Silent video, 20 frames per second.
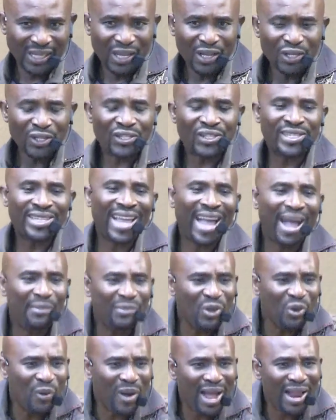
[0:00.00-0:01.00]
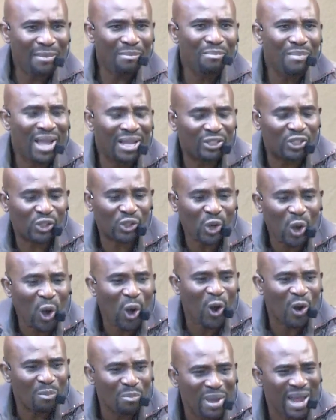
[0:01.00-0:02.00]
Samuel and
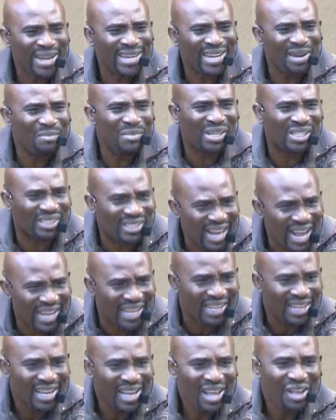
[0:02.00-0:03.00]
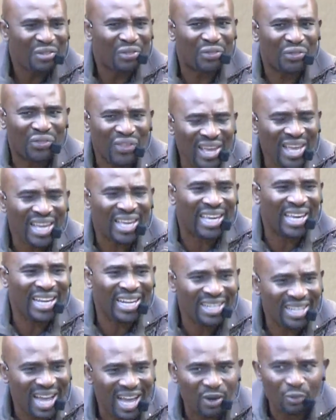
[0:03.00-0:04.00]
Saul made the mistake
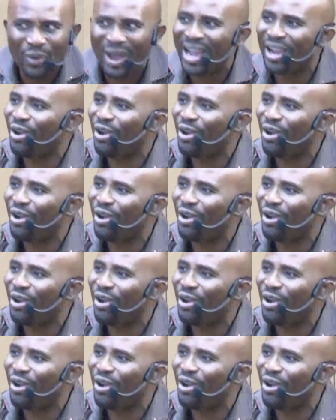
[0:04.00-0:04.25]
thinking that when